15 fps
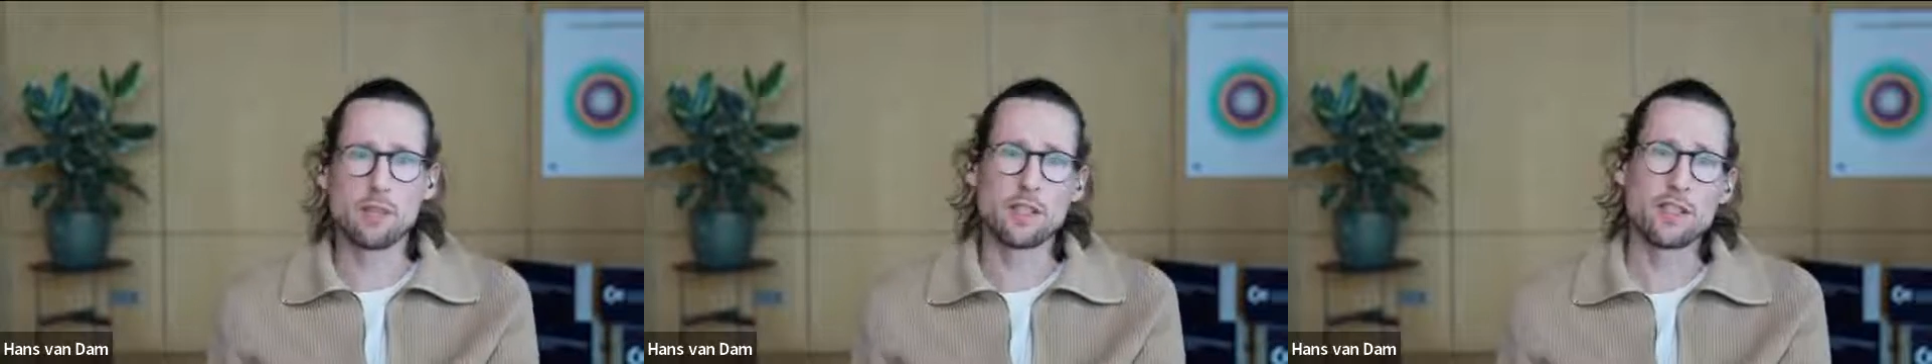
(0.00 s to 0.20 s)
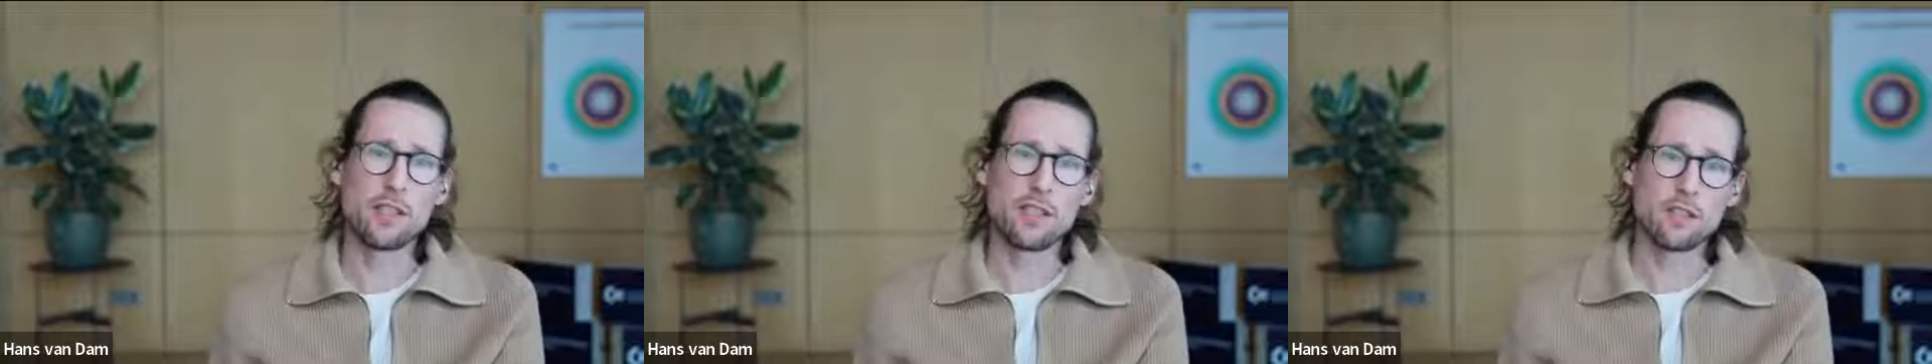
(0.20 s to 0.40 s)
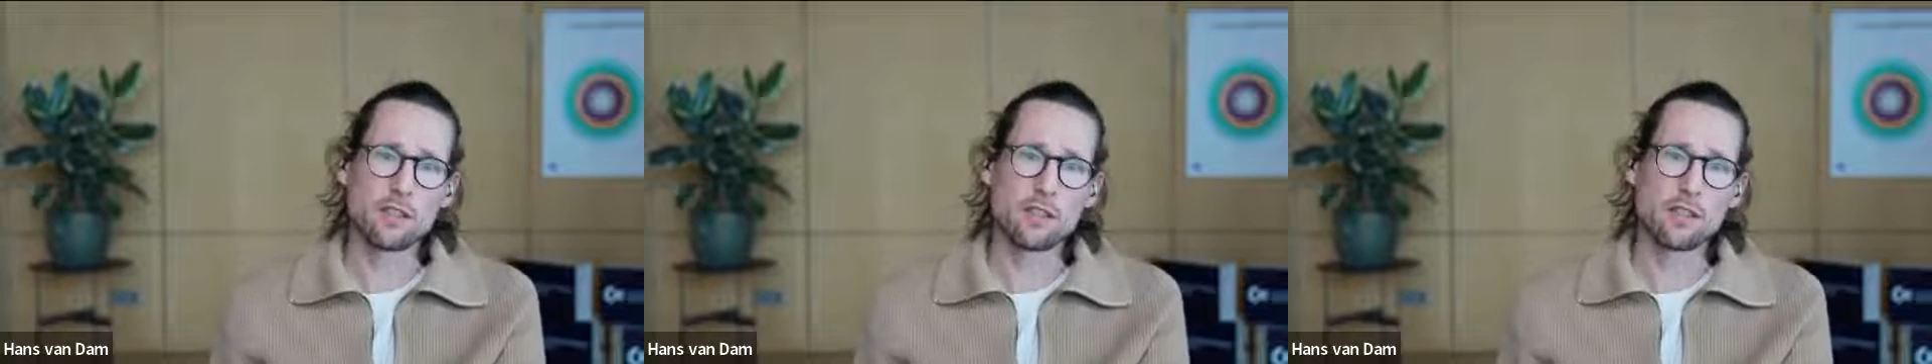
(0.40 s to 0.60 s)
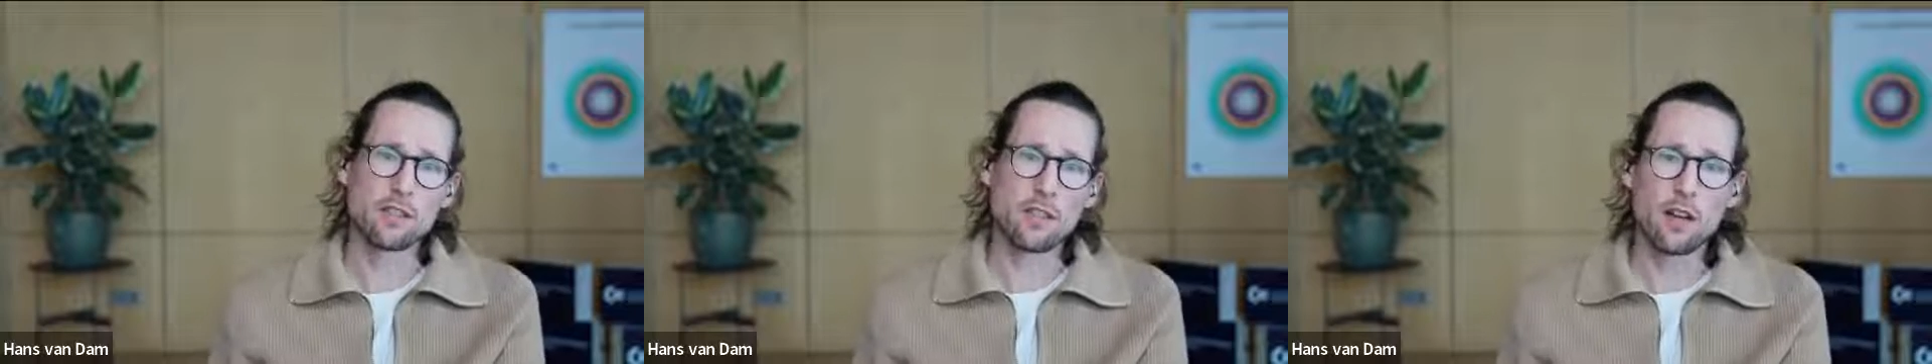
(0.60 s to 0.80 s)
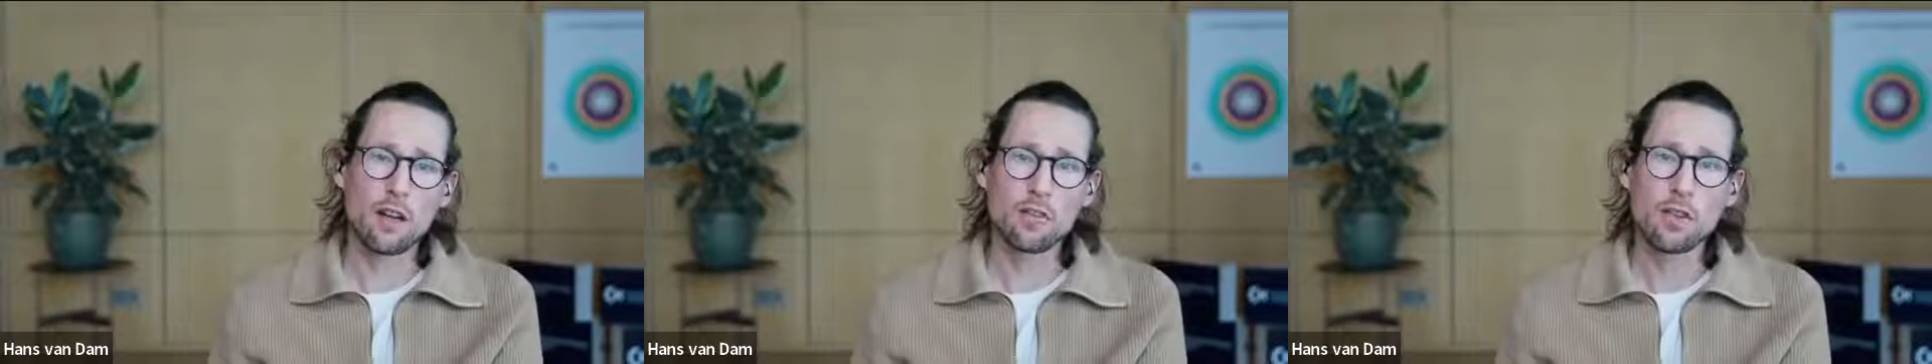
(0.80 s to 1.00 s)
problem and
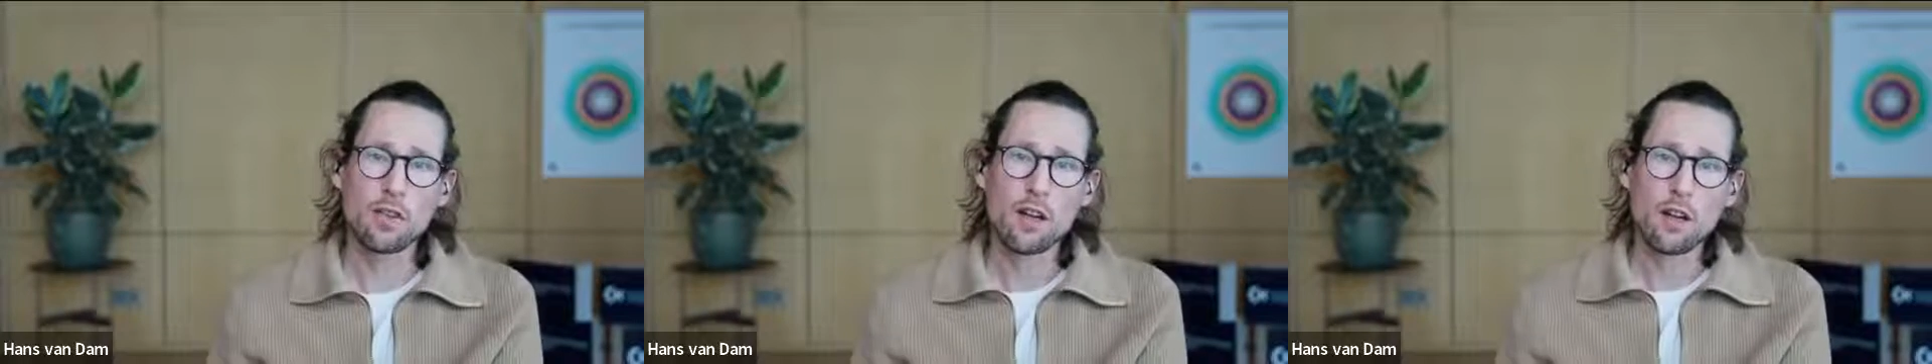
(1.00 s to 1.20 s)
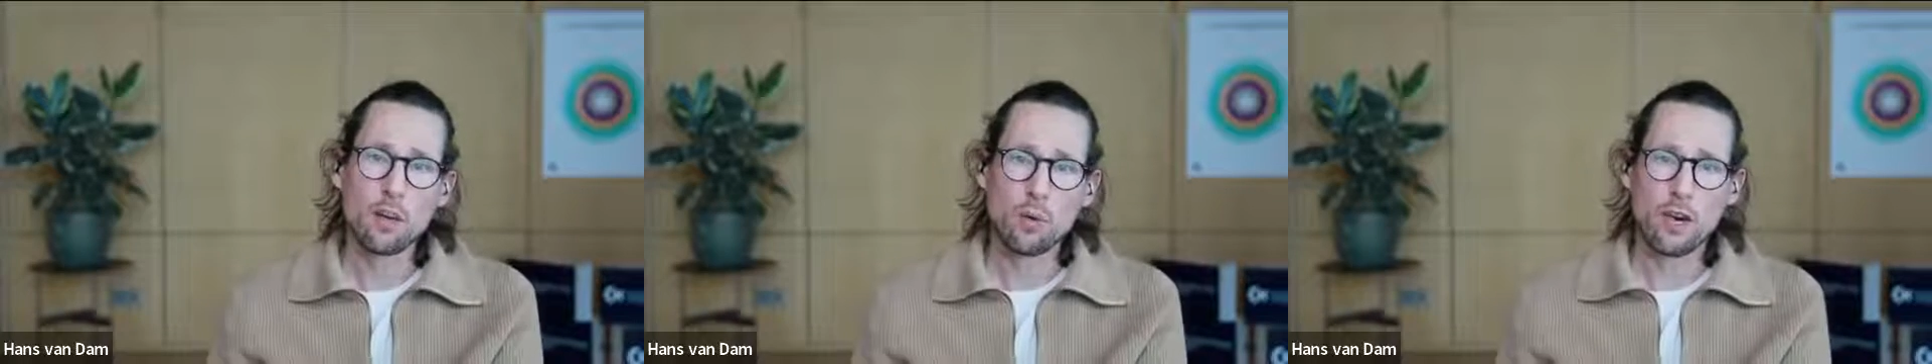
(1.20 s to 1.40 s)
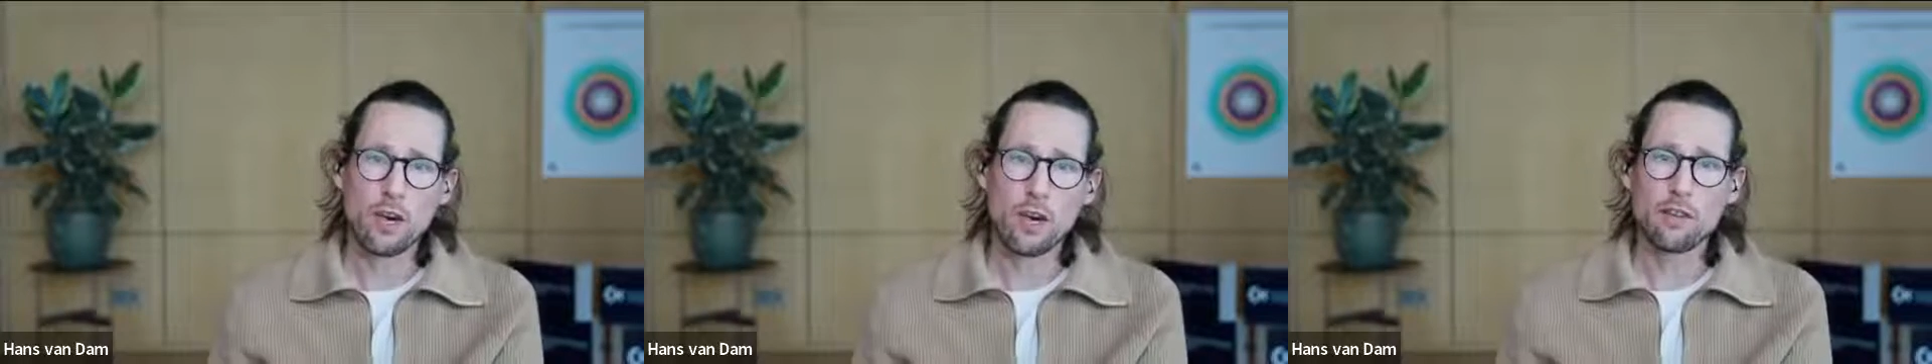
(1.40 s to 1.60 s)
challenge to solve.